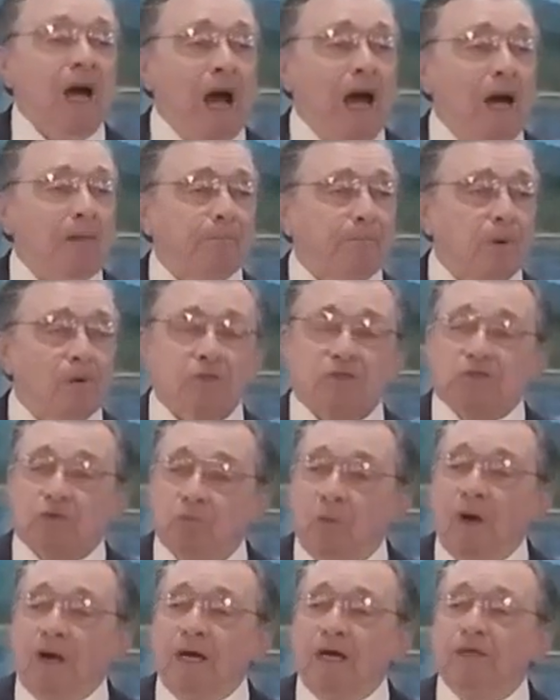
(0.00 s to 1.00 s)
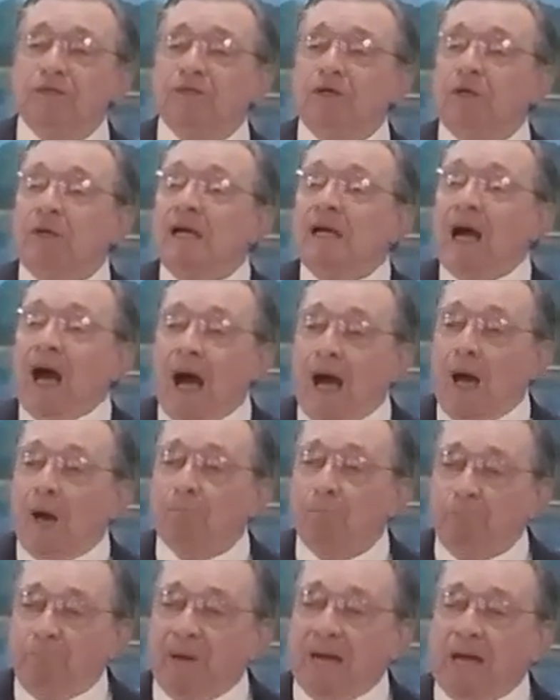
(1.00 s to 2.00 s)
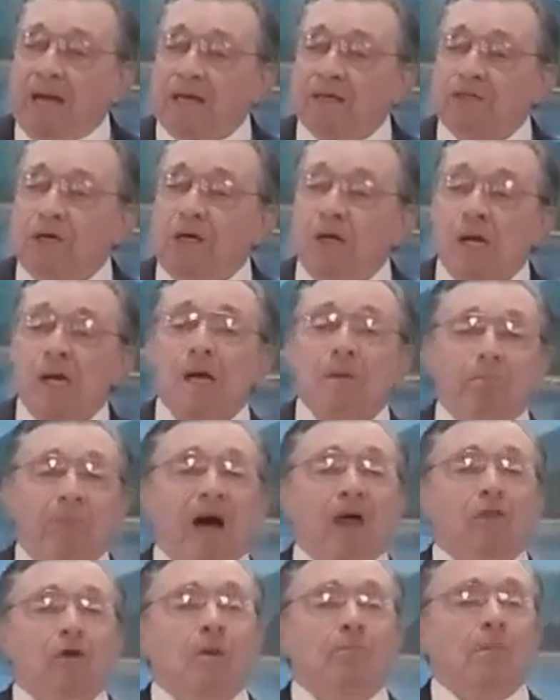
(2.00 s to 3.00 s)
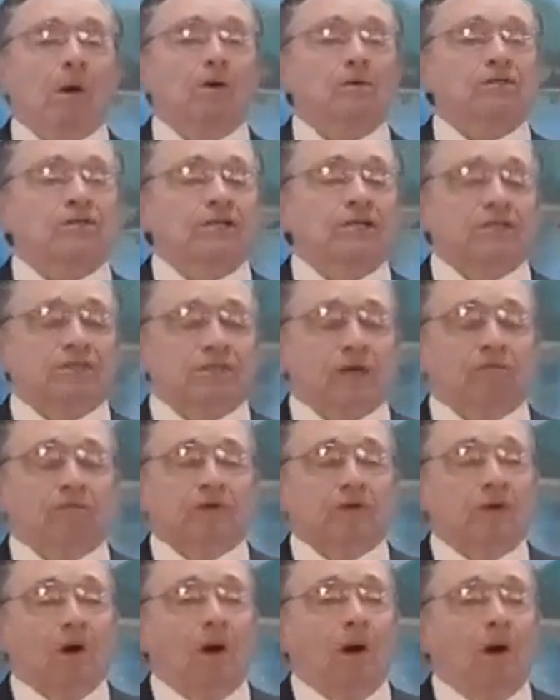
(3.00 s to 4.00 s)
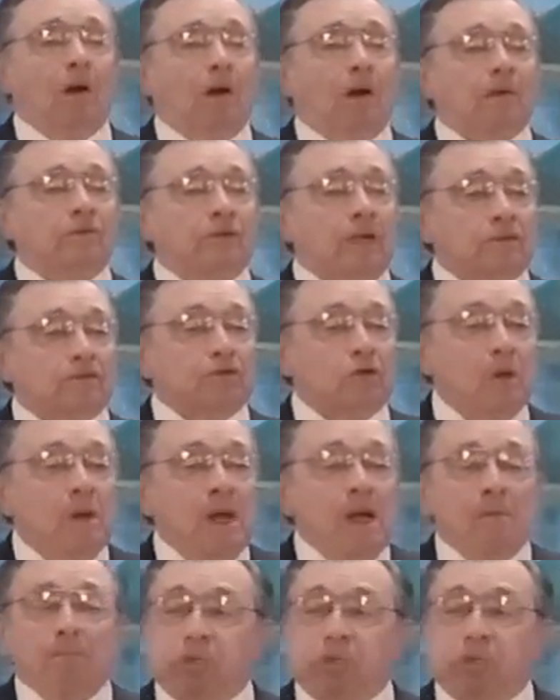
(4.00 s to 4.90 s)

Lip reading: I persuade you, I beg you by the mercies of God that you